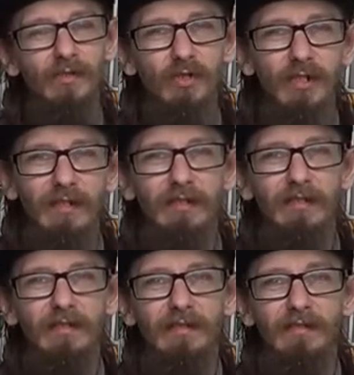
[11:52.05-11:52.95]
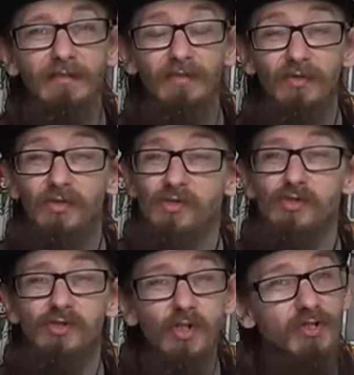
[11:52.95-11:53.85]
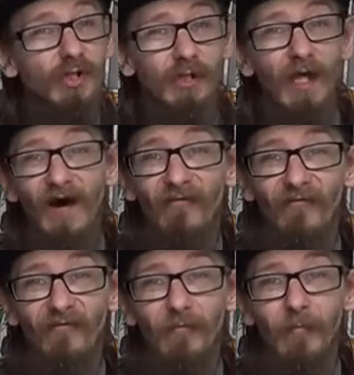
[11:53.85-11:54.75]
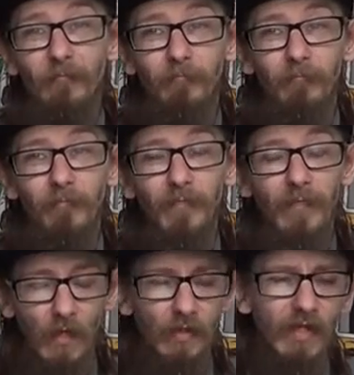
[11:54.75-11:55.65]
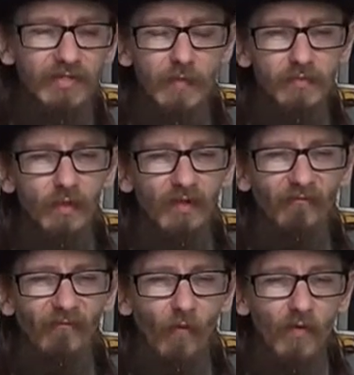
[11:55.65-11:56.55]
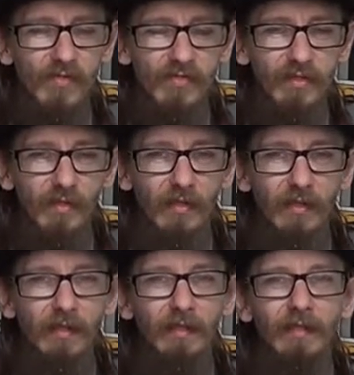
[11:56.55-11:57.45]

She doesn't laugh unless absolutely forced to,